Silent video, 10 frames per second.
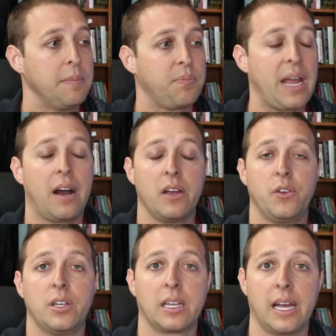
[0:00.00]
Now
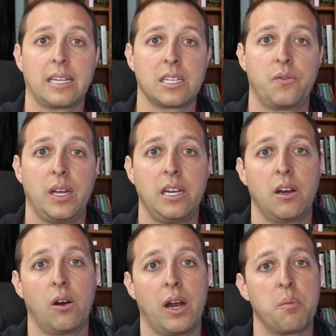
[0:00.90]
if you did like this
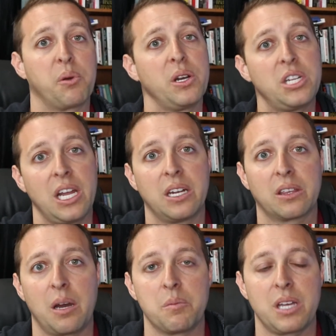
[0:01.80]
video I'd appreciate a
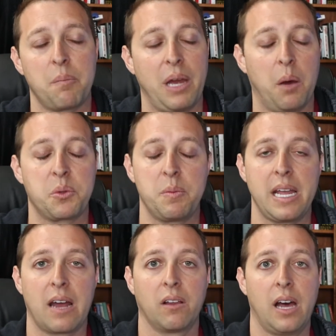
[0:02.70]
thumbs up. It helps
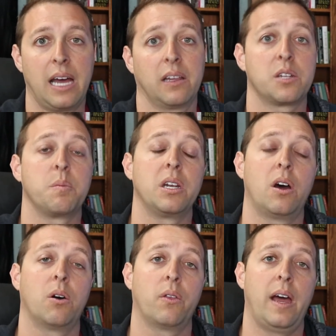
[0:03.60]
me out a lot. It lets me
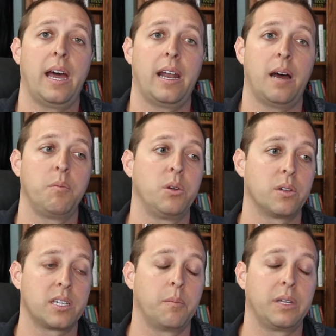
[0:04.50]
know that I'm
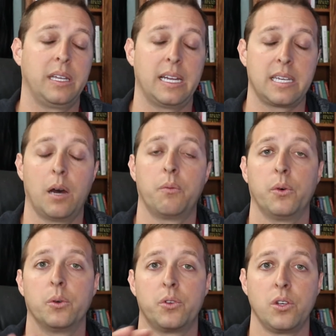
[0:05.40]
doing something that's
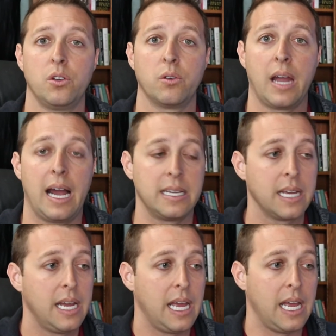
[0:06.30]
helpful to you
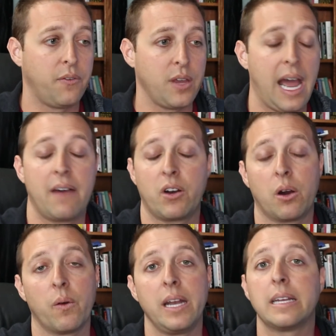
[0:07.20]
guys. If you haven't
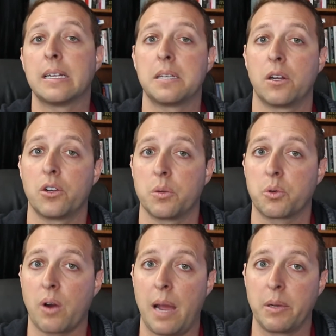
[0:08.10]
already consider
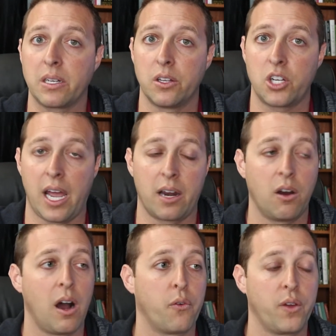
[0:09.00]
subscribing to the
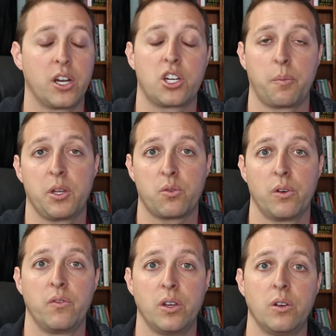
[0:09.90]
channel. I'll finish up this
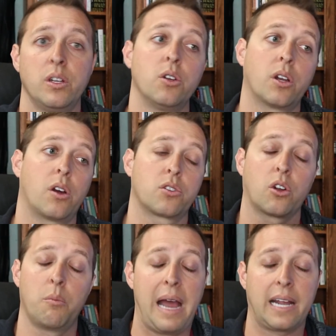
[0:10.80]
review and you can also
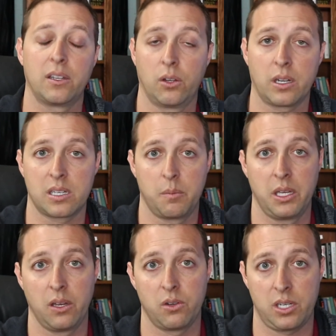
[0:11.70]
go back and look at some
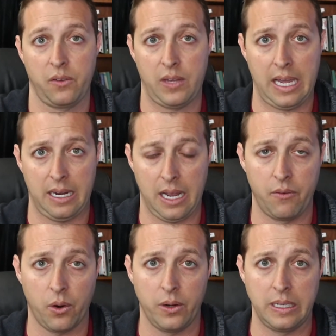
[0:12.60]
of the other stuff that
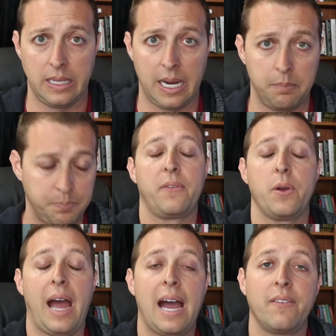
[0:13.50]
I've already done. If
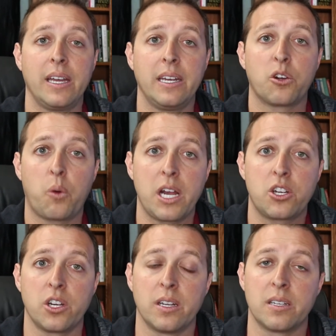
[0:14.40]
you have any
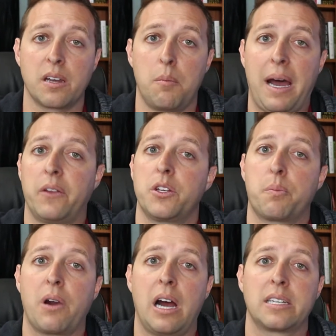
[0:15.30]
questions about this
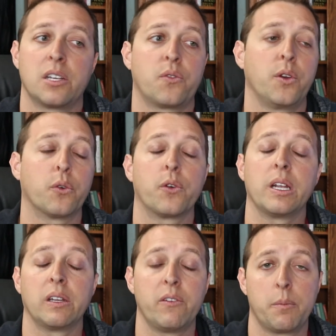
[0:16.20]
process feel
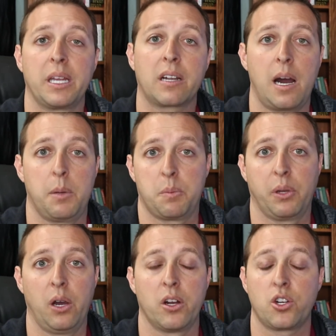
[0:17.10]
free to leave them in the comments
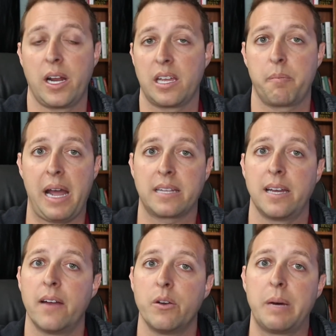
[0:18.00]
below. I try to get back
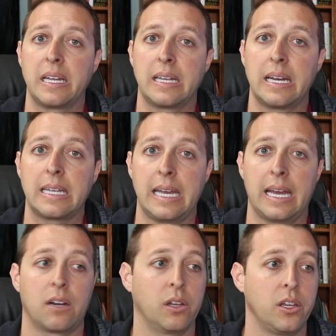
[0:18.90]
to everybody that I
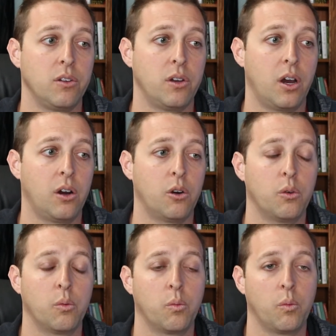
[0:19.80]
can. I'll let you
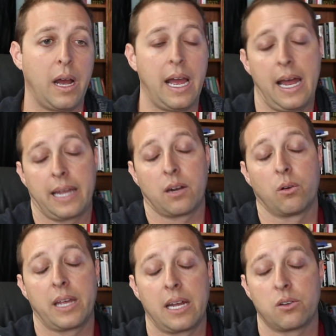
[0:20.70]
know, and I can
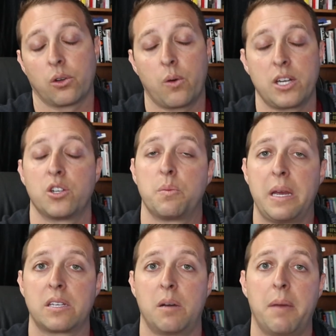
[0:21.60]
only answer the questions
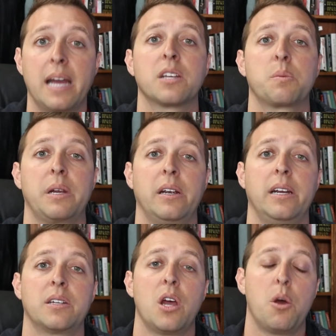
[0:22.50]
based on my
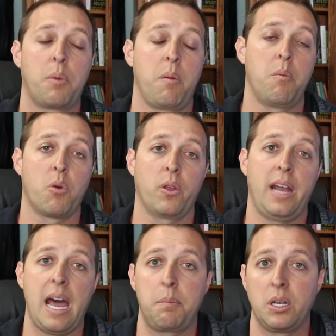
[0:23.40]
experience, but I've been more
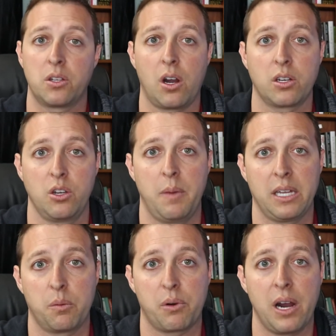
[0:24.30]
than happy to talk to you
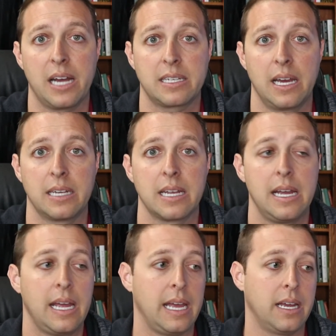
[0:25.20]
about the process
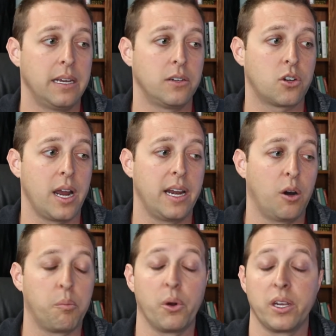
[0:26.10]
and try and
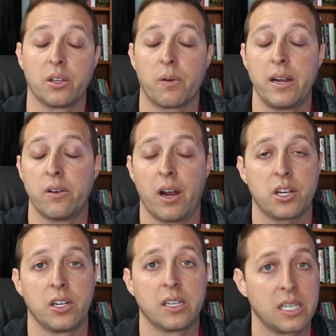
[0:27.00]
help point you in the right
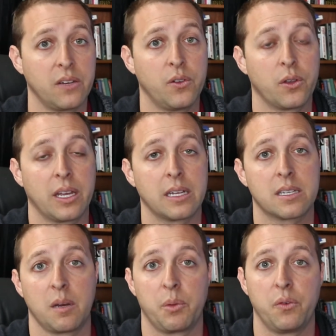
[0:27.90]
direction to see if you think
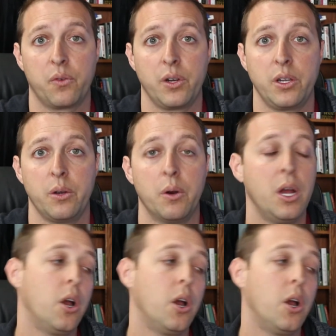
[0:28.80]
it's something for you.